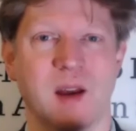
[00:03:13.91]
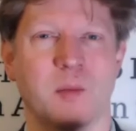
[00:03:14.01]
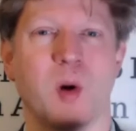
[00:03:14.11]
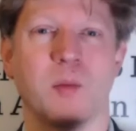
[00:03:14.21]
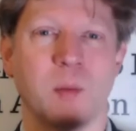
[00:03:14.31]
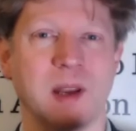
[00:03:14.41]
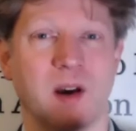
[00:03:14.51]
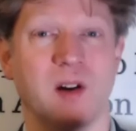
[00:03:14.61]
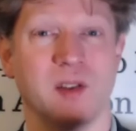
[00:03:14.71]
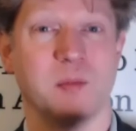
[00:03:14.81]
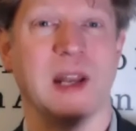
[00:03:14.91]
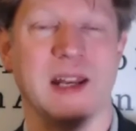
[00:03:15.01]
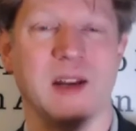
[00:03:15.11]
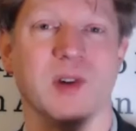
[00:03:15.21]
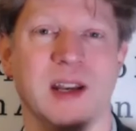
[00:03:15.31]
probably on the
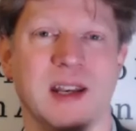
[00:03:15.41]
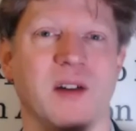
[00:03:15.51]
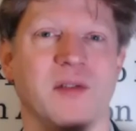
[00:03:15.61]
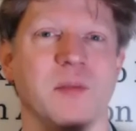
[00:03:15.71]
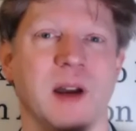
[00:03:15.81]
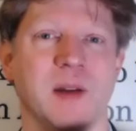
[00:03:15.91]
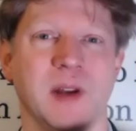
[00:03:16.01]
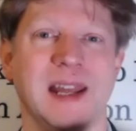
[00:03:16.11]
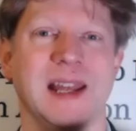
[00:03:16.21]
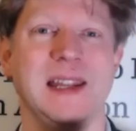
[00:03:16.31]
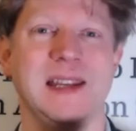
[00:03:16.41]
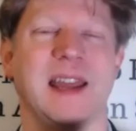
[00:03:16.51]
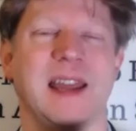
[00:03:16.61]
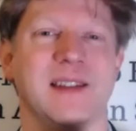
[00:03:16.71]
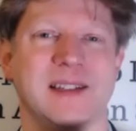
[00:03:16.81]
planet right now for my money, at least
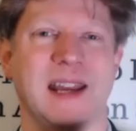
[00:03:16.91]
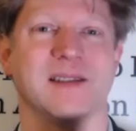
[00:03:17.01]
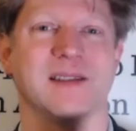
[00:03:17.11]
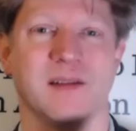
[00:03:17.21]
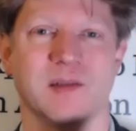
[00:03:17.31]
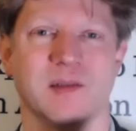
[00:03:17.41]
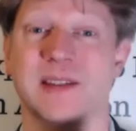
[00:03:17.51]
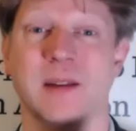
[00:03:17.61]
in the tech startup space.